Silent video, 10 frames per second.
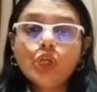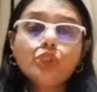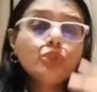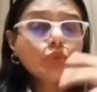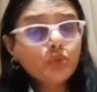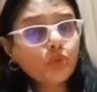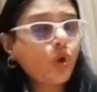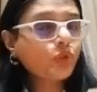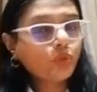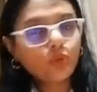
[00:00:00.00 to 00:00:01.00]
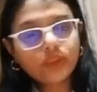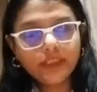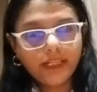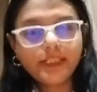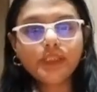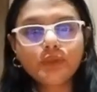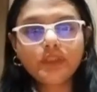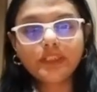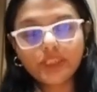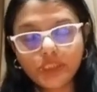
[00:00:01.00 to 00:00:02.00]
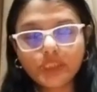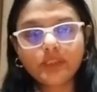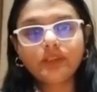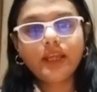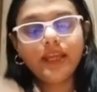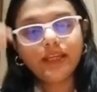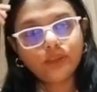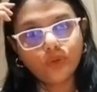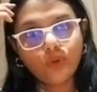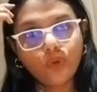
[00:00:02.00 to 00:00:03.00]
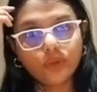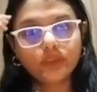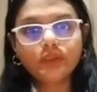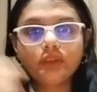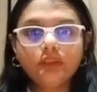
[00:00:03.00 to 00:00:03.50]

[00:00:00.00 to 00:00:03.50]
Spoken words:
You do not go directly to the kitchen and order